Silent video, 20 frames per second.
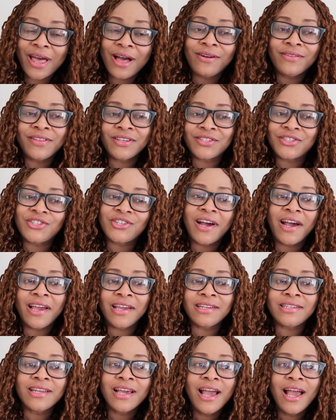eldest
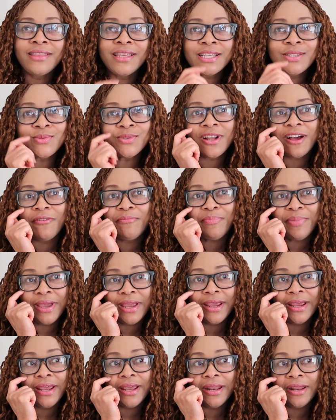child. This would have
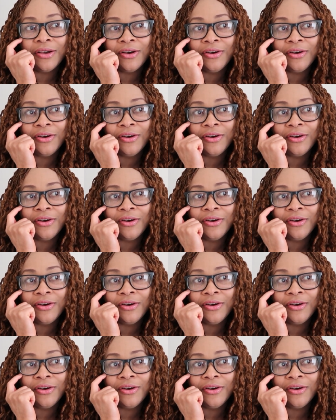been